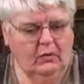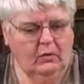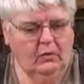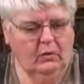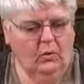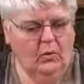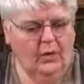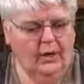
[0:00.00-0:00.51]

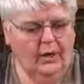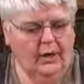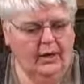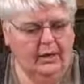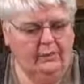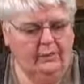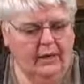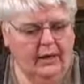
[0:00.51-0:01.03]
or
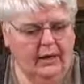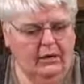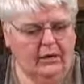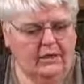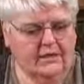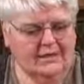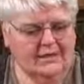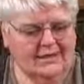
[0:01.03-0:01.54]
about
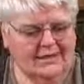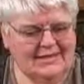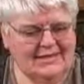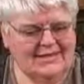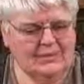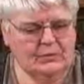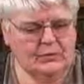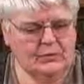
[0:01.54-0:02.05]
a
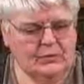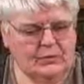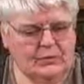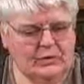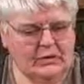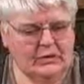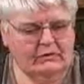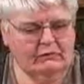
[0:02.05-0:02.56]
teaspoon
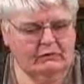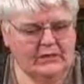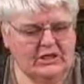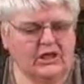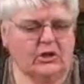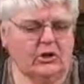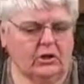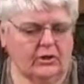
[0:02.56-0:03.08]
of
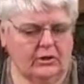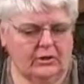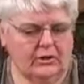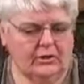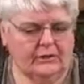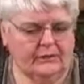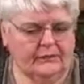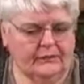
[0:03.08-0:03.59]

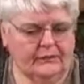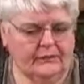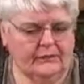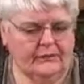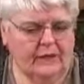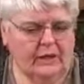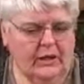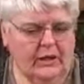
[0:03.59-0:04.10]
retarder
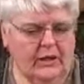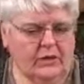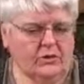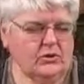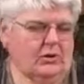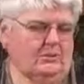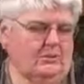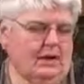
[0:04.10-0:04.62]

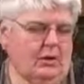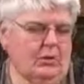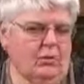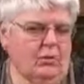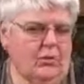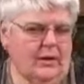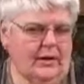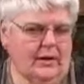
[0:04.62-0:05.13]
to about
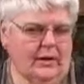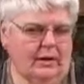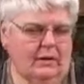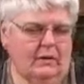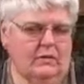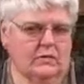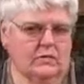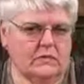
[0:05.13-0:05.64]
one
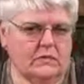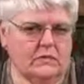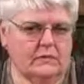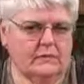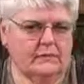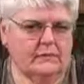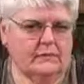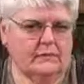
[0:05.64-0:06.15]
ounce
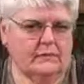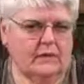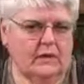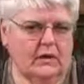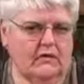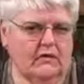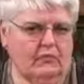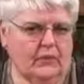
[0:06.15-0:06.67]

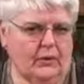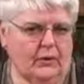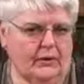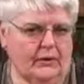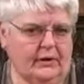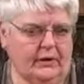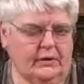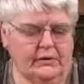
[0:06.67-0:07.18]
of
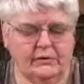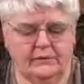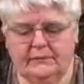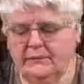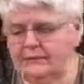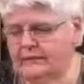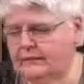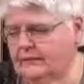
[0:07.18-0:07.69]
product.
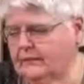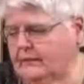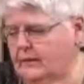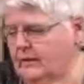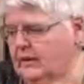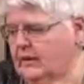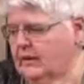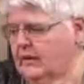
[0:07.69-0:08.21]

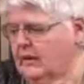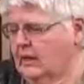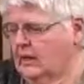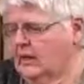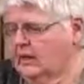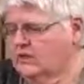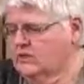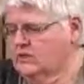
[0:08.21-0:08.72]

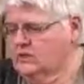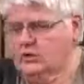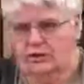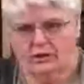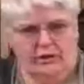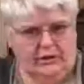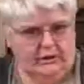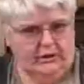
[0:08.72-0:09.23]

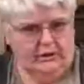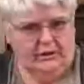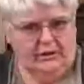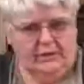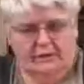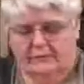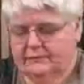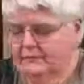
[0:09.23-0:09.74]
Stir it
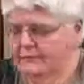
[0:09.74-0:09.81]
good,